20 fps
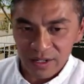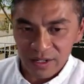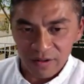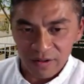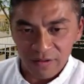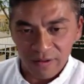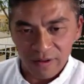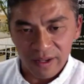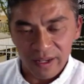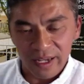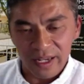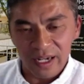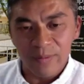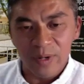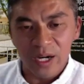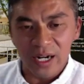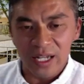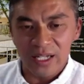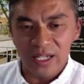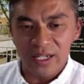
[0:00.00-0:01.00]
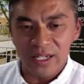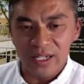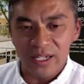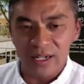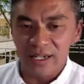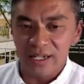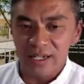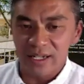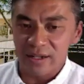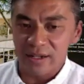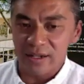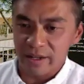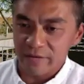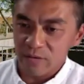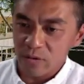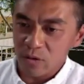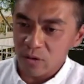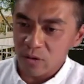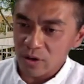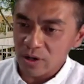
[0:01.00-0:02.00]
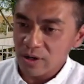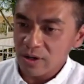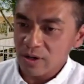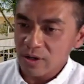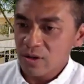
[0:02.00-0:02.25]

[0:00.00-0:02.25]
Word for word: So antibodies to anti-C T L A four